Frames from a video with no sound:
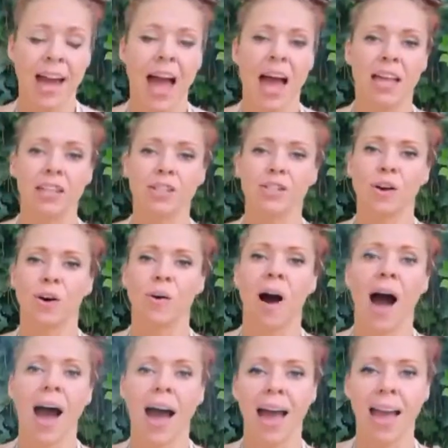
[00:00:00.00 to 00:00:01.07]
and so
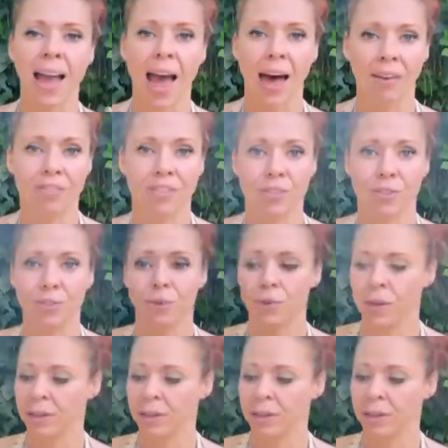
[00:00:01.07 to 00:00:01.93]
I have to